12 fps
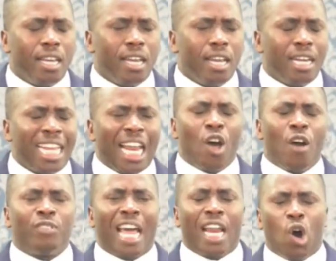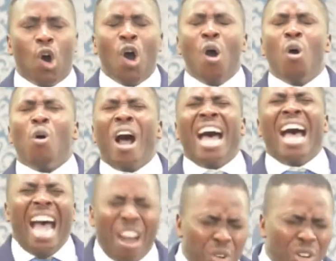that love thy law.
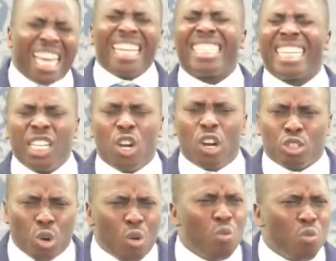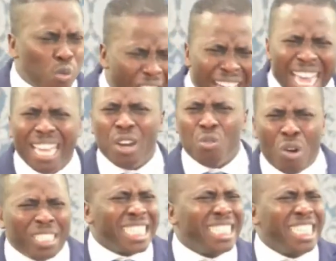I was asking God, so
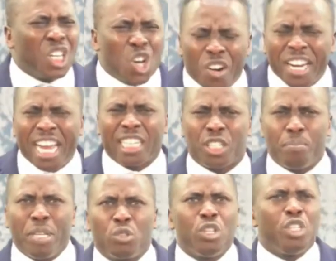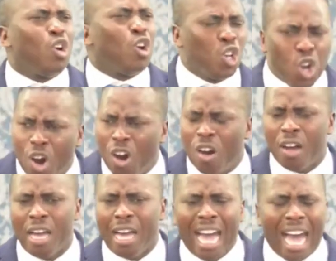what is the connection between your law
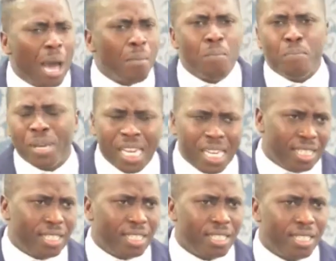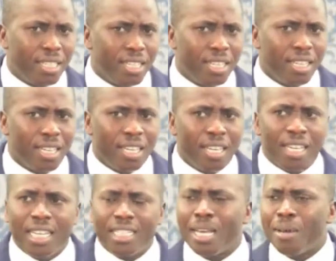and peace?
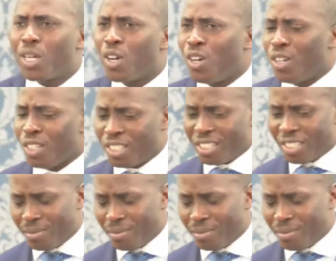He said, because